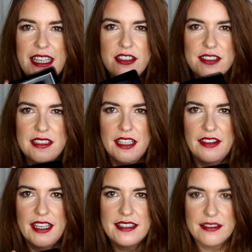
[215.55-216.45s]
palette looks
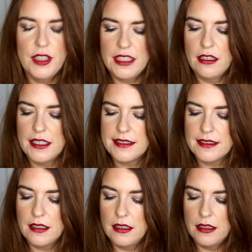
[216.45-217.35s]
like this, really
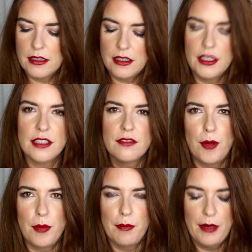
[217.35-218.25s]
nice kind of
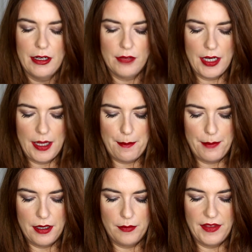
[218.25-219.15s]
Bobbi Brown
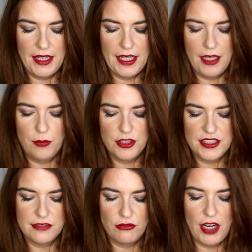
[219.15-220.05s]
emblem there,
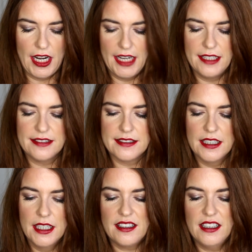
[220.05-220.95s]
which is raised.
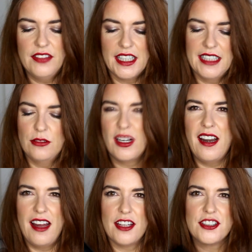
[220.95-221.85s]
It's kind of like a little
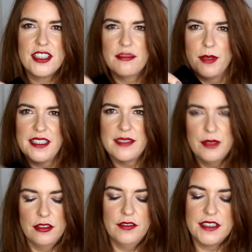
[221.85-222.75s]
clutch, it reminds
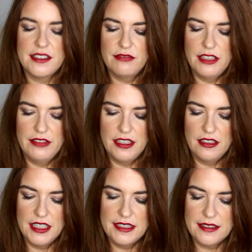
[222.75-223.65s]
me of. It's really
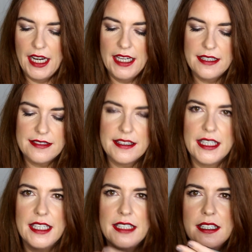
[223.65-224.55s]
nice. And here's
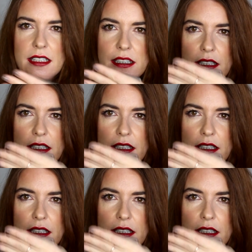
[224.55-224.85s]
the